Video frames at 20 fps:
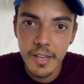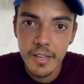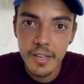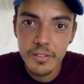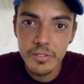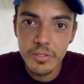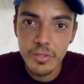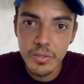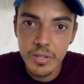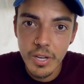
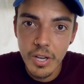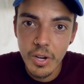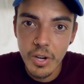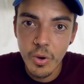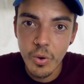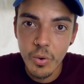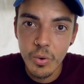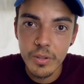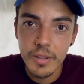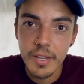to
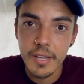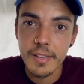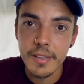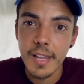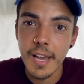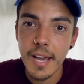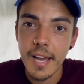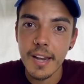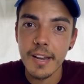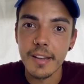know
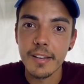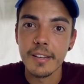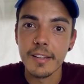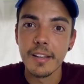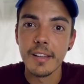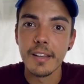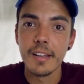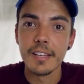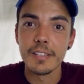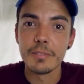that
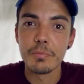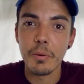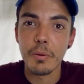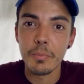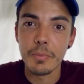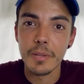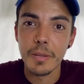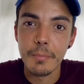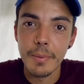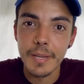is probably
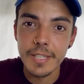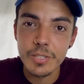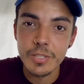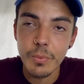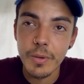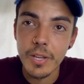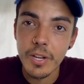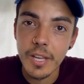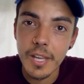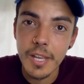the best way
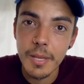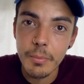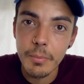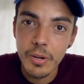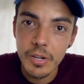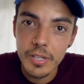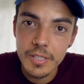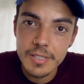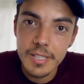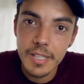to keep your
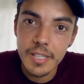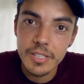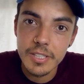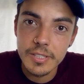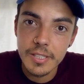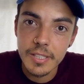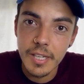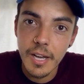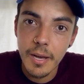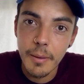
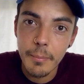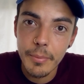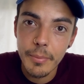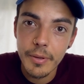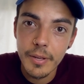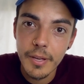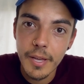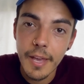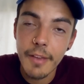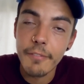insulation up
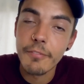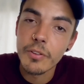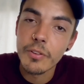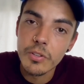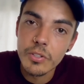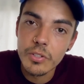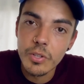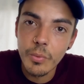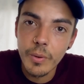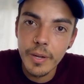if you're
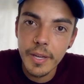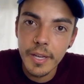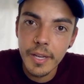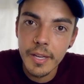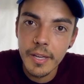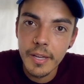doing